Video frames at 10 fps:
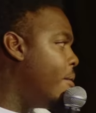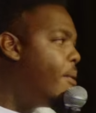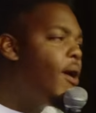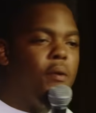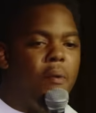the
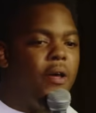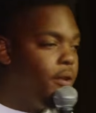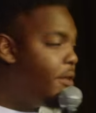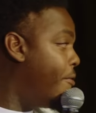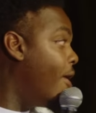part about
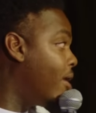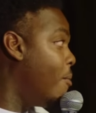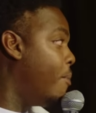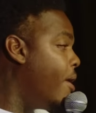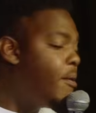it. The
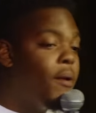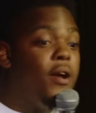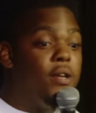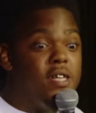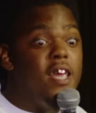part about
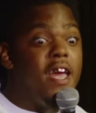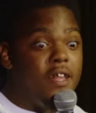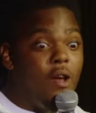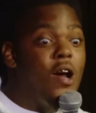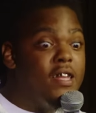it is he had the
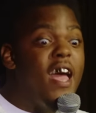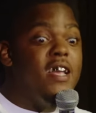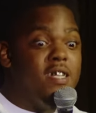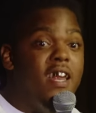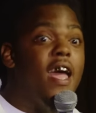audacity